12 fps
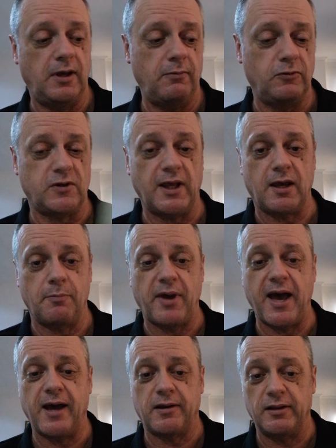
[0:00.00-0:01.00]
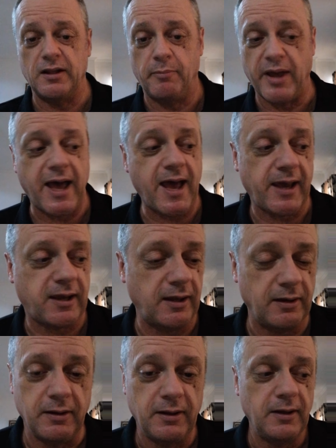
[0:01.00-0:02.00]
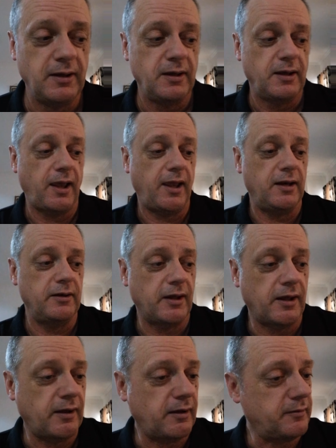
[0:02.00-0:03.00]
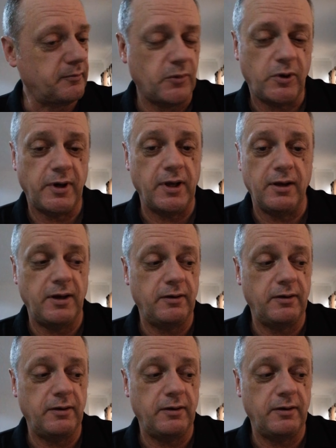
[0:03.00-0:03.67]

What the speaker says: was like a pat on the back, and boy,